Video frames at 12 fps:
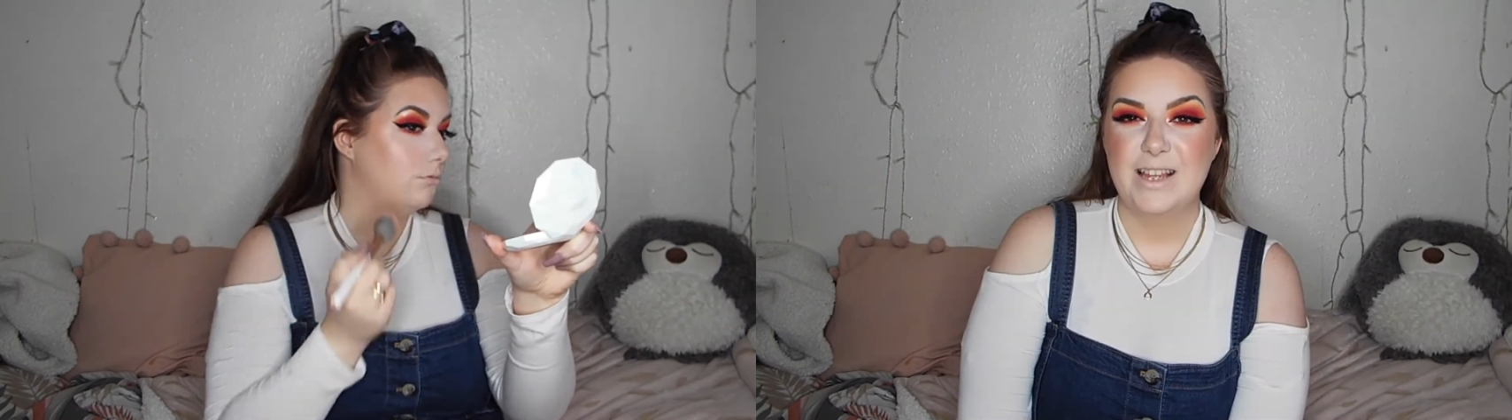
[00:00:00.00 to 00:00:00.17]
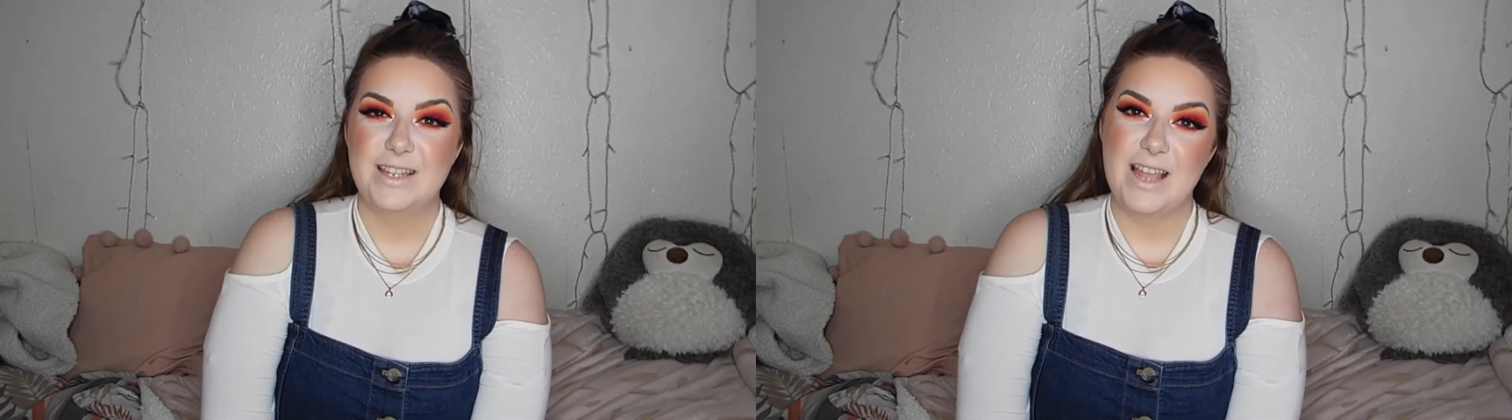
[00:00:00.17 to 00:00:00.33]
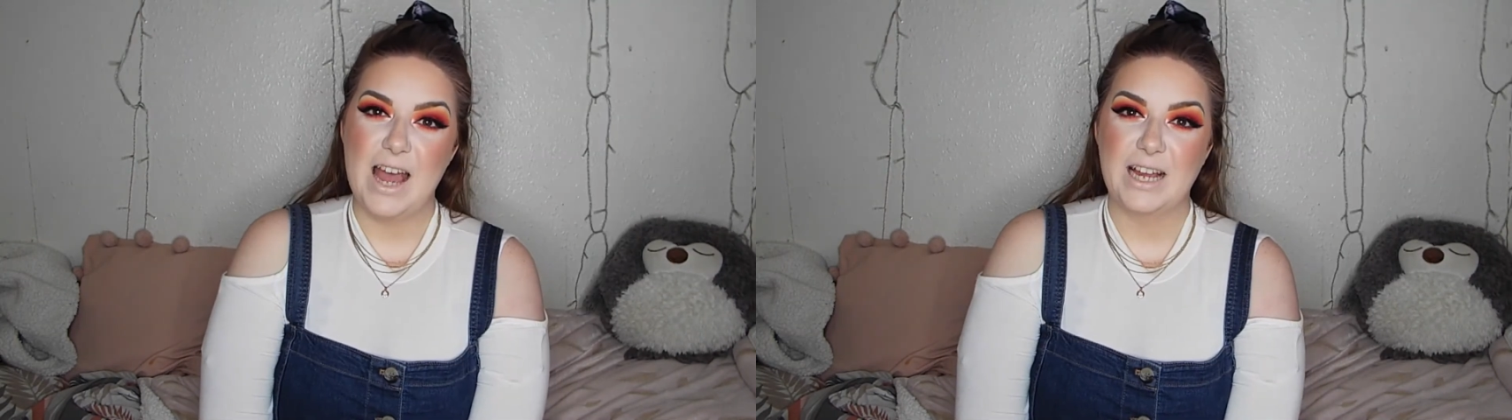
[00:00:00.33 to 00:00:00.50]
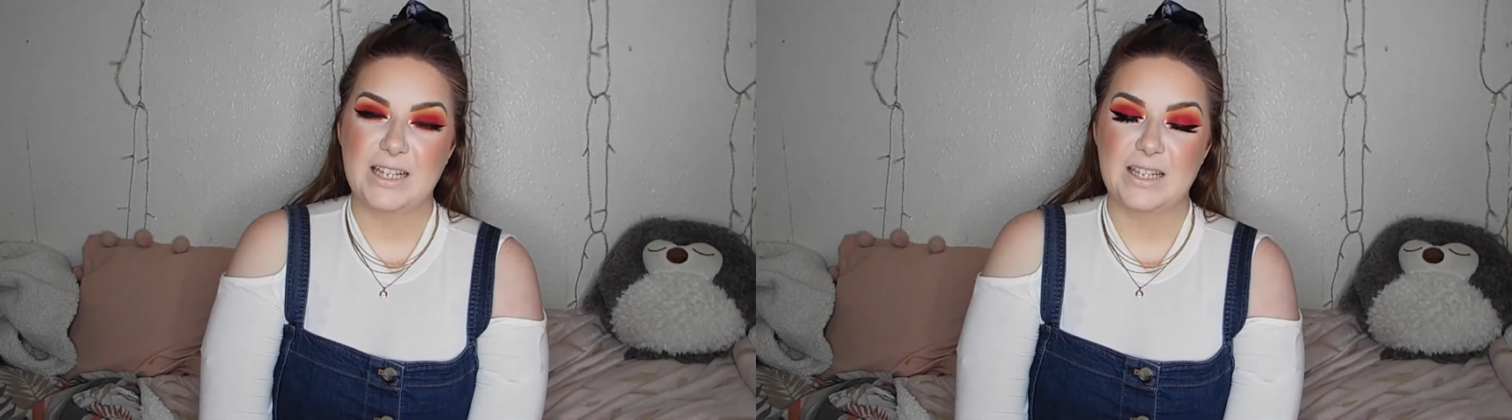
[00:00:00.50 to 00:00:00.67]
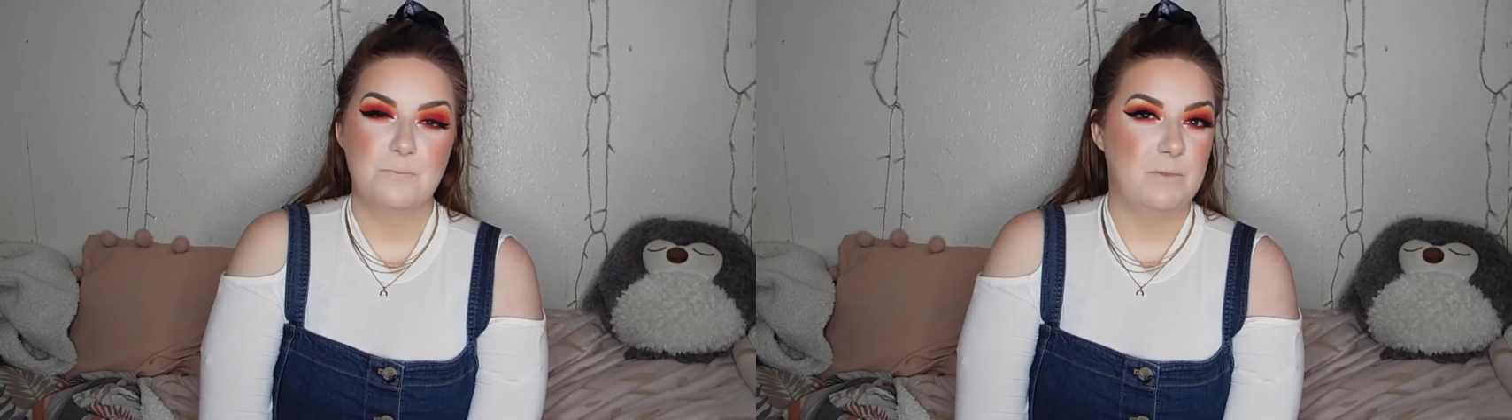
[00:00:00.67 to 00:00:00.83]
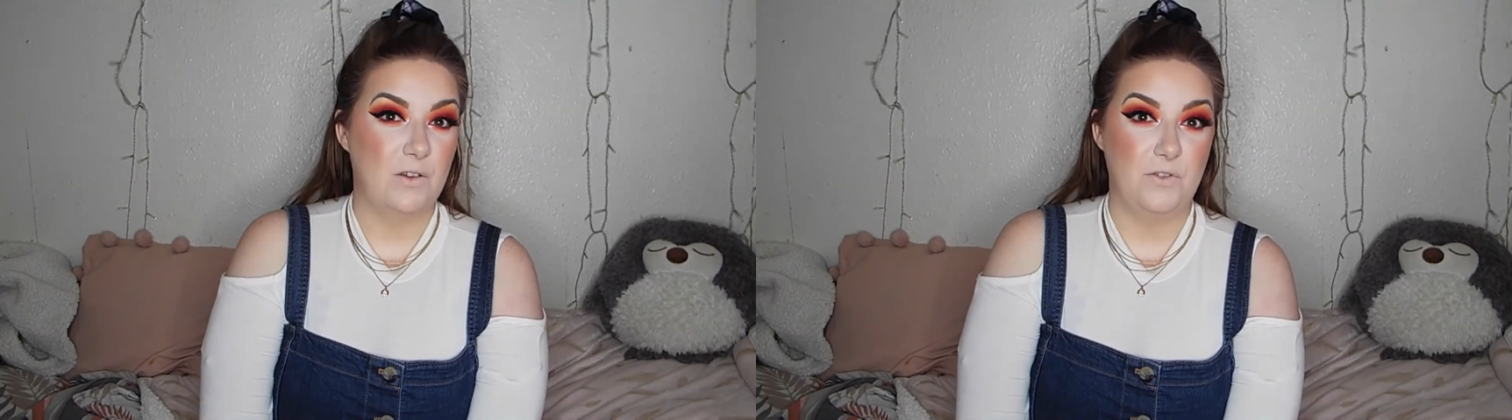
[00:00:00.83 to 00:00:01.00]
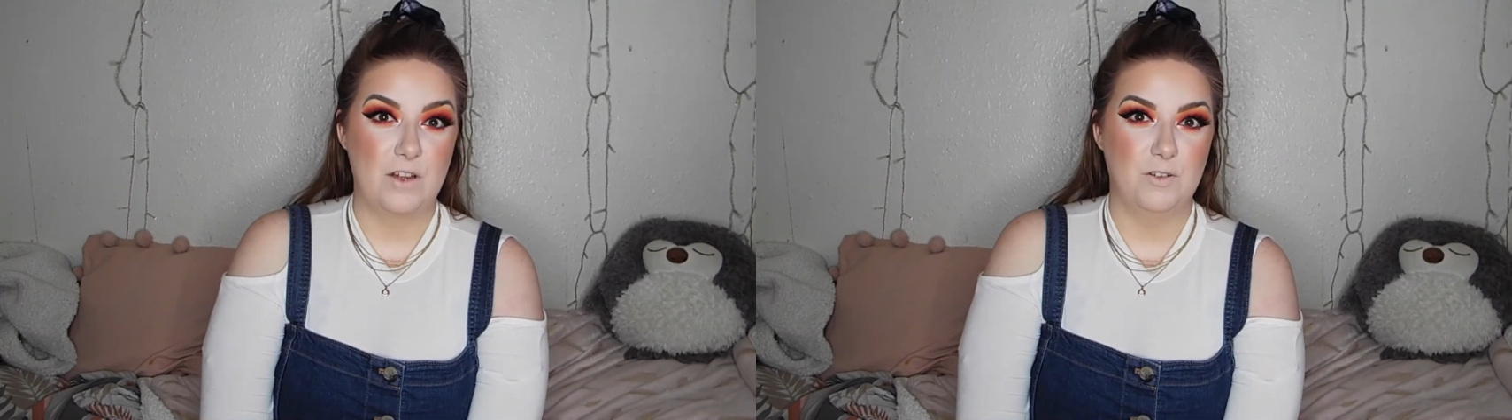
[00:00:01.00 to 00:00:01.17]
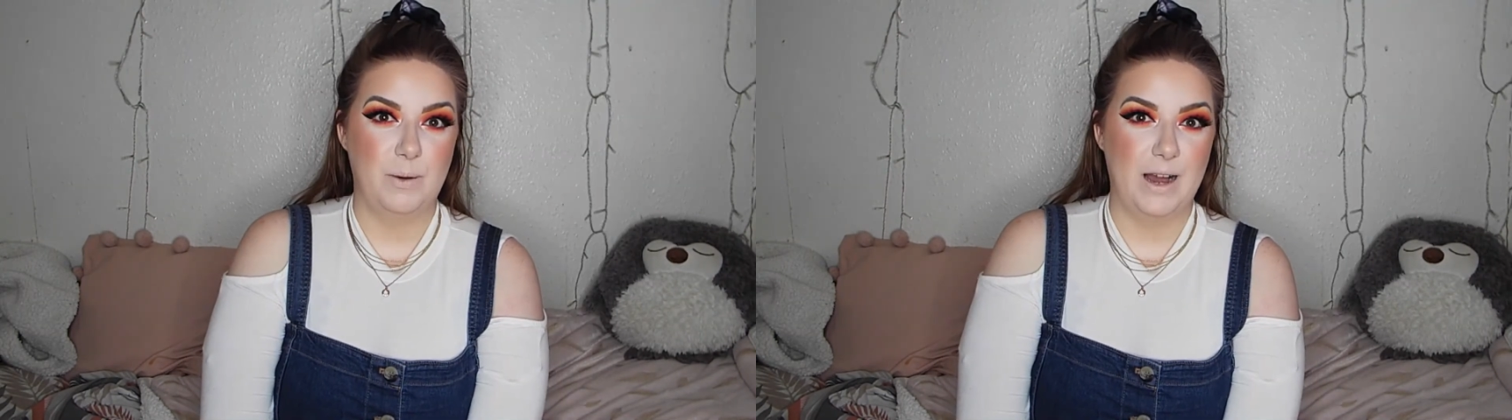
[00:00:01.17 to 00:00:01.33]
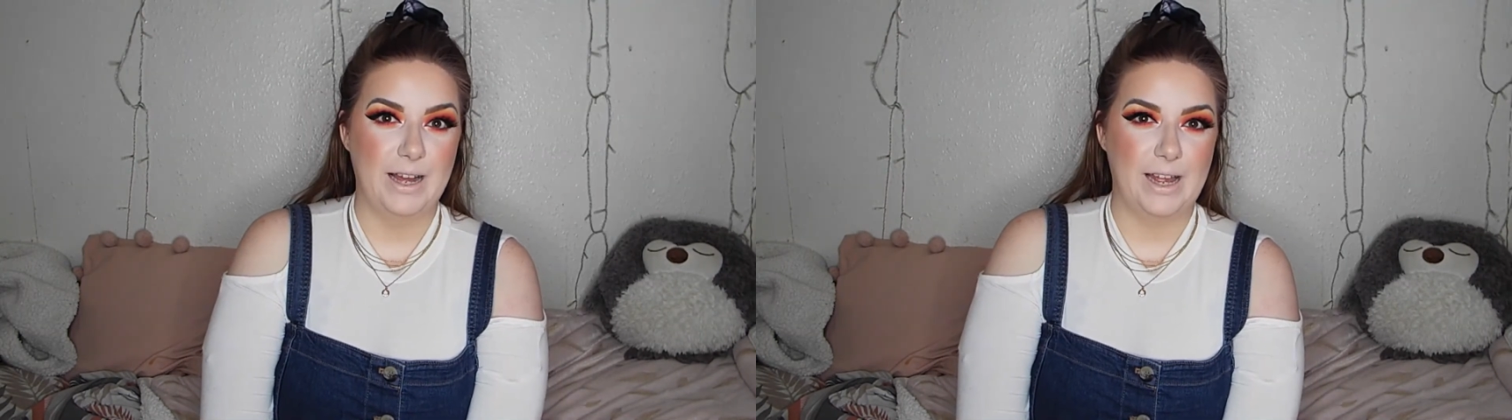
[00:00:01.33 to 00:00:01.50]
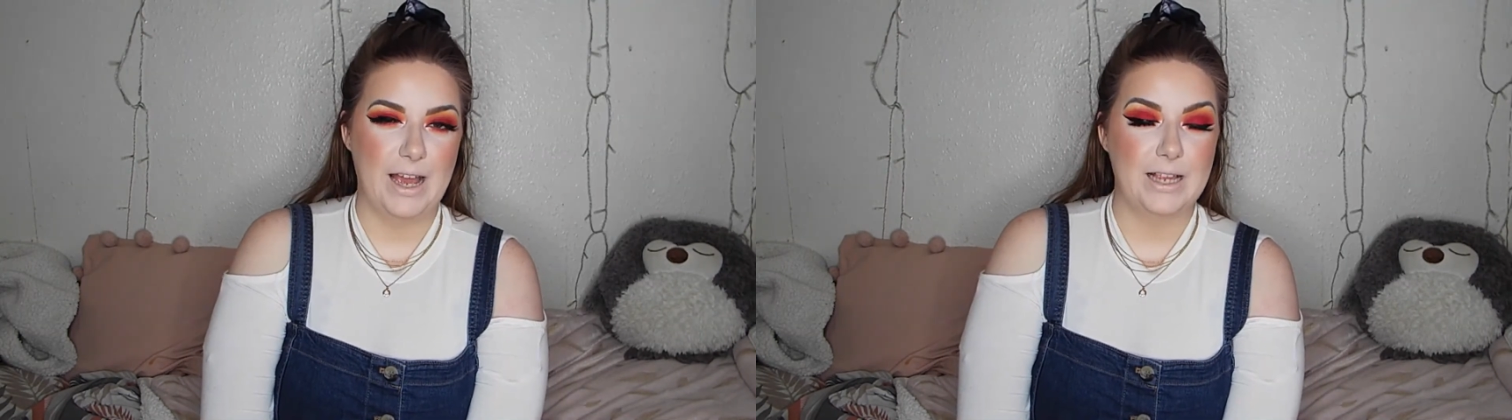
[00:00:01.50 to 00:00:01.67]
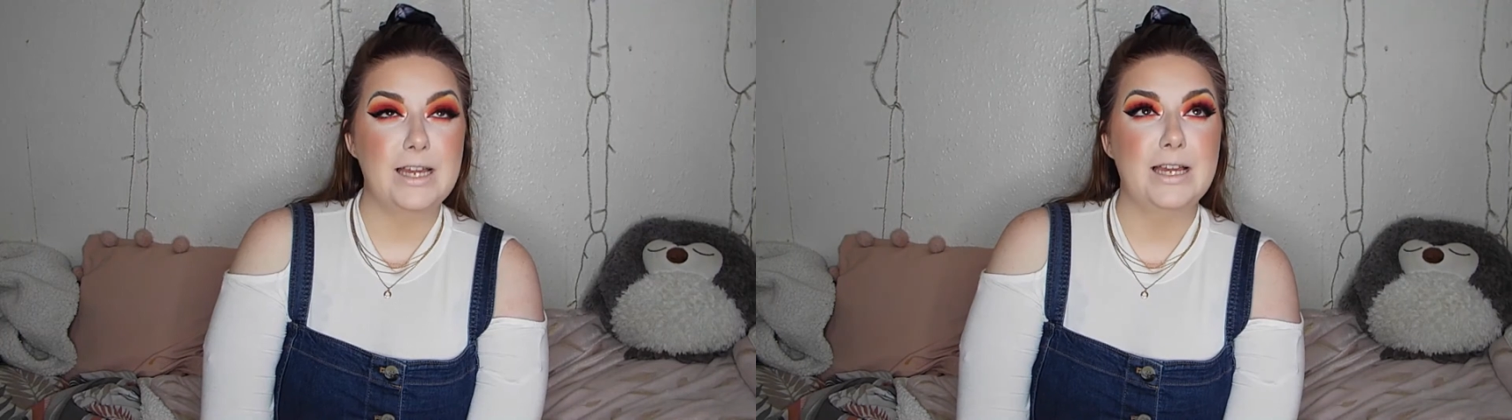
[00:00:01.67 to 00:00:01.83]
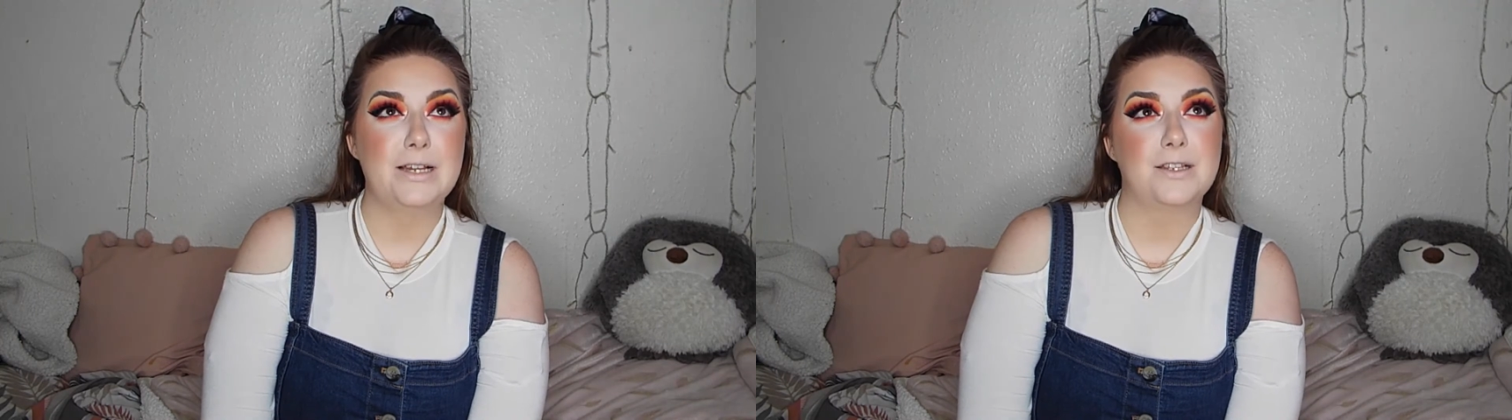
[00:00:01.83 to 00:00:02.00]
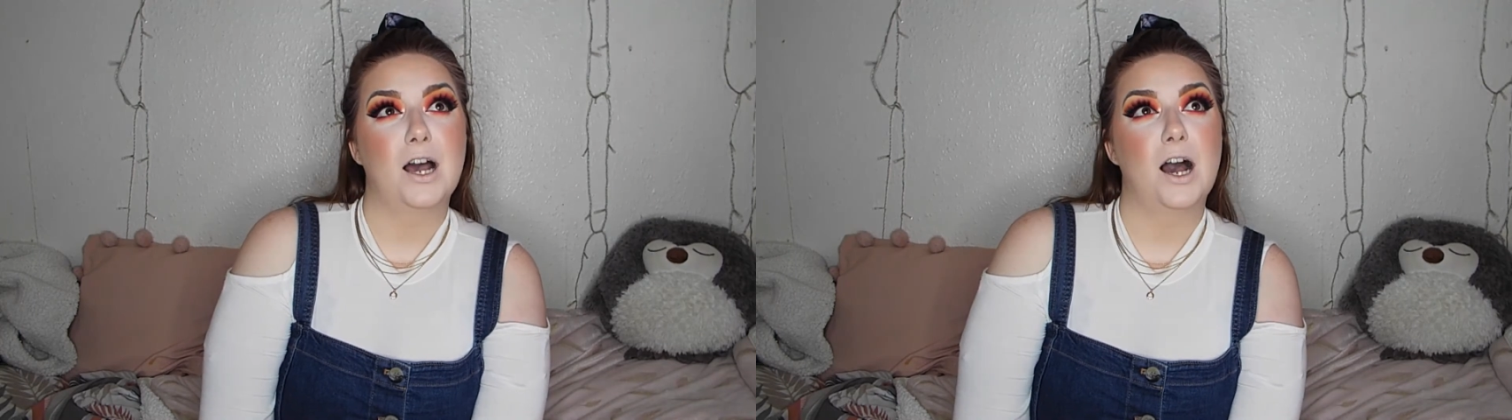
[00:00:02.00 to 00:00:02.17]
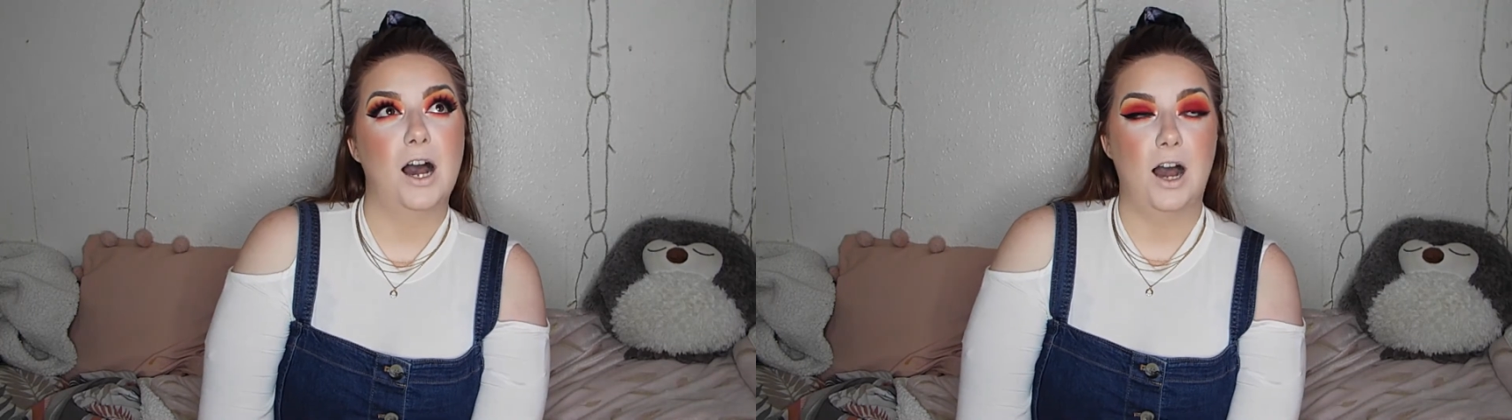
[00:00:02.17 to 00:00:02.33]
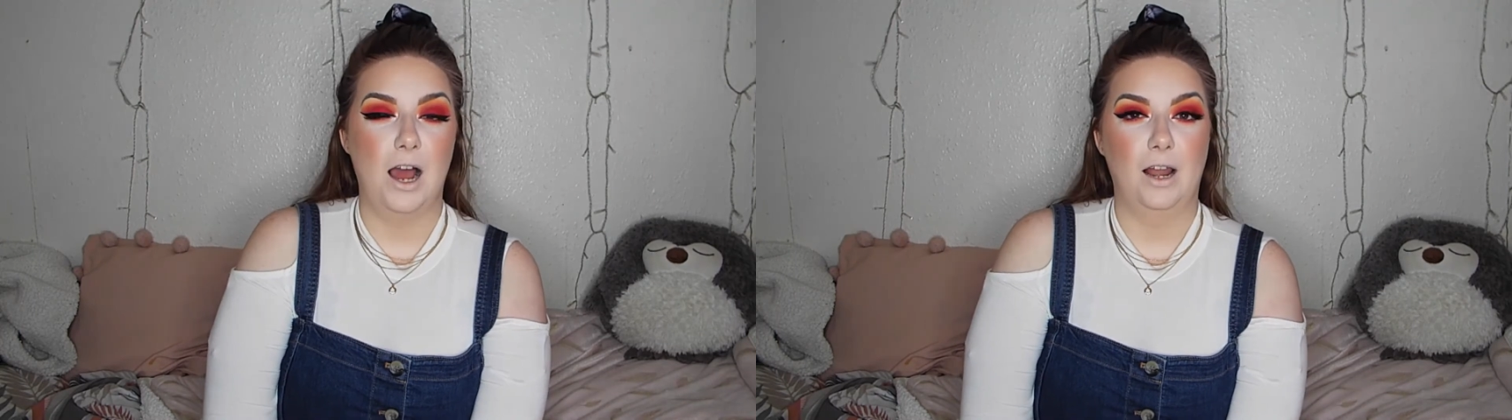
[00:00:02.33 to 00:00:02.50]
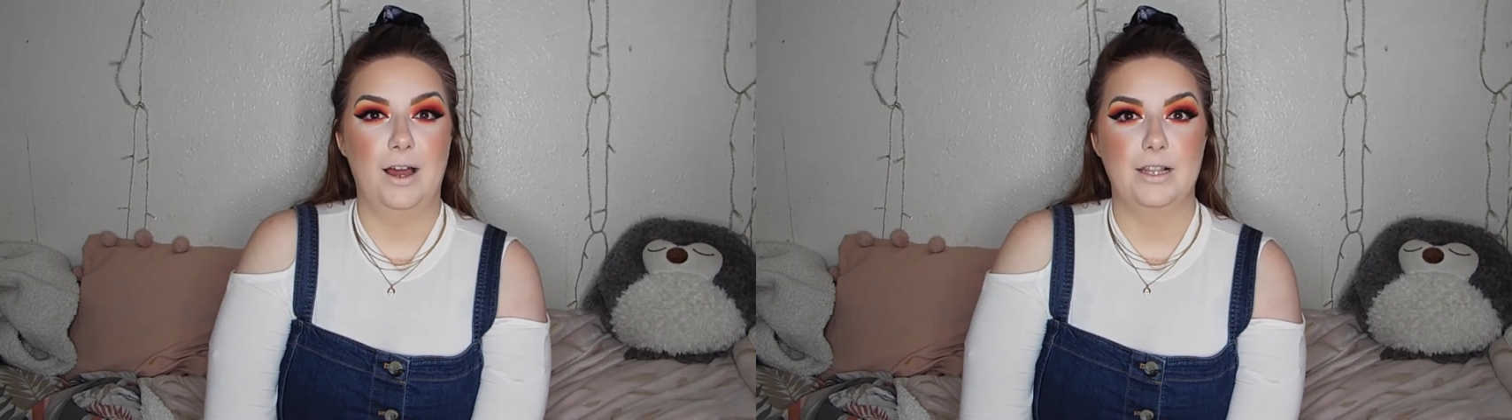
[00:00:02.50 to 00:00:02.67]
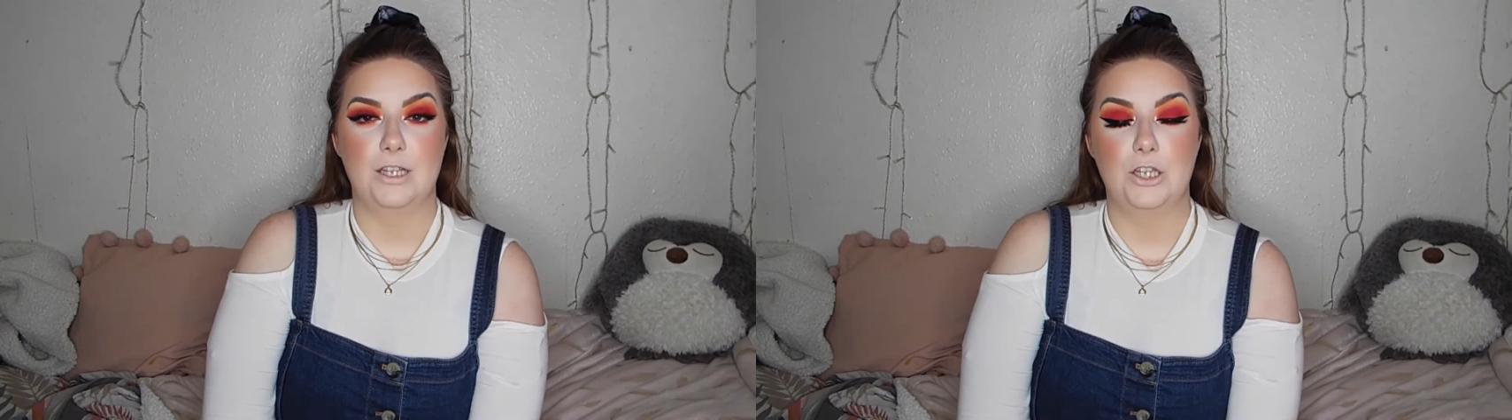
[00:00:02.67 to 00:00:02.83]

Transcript: Next, my favourite part again, is highlighter.